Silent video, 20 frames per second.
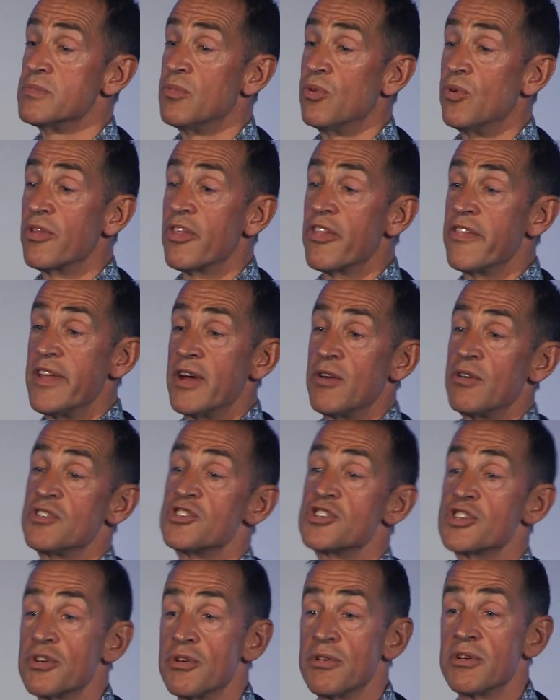more than their
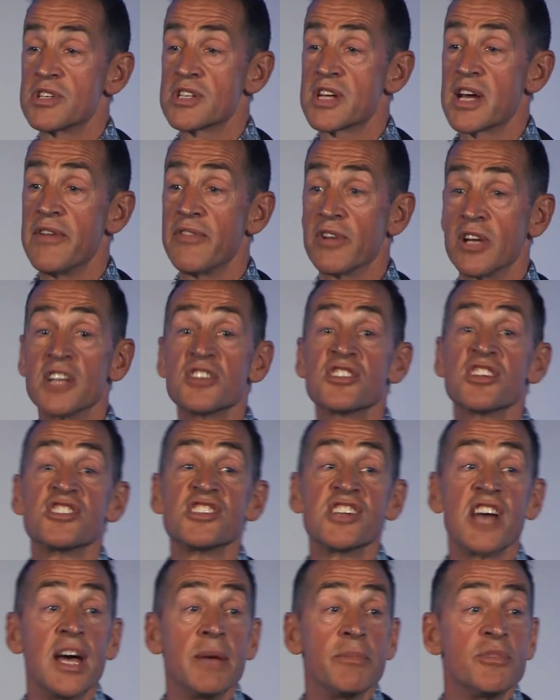insurance covered. It's the
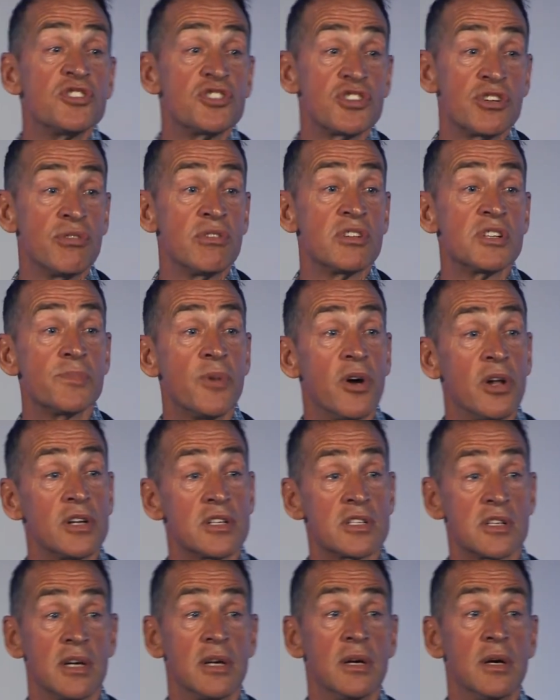same insurance
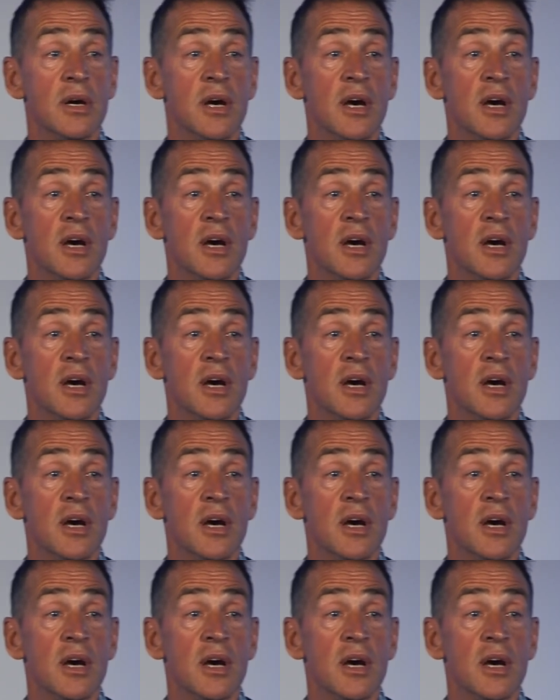policy.